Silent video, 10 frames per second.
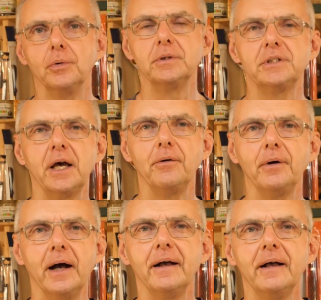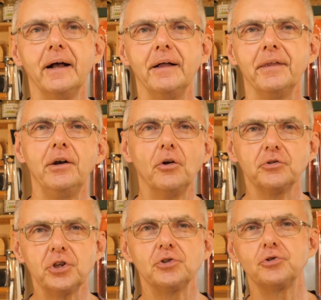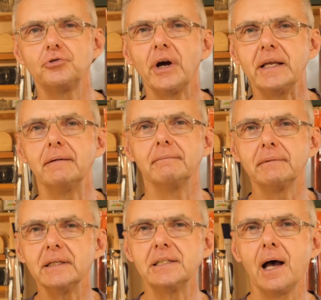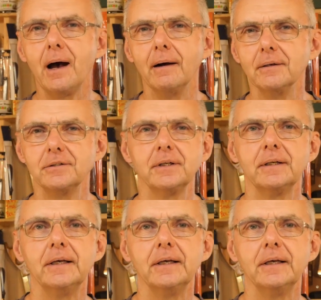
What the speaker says: So they're not just straight guitars,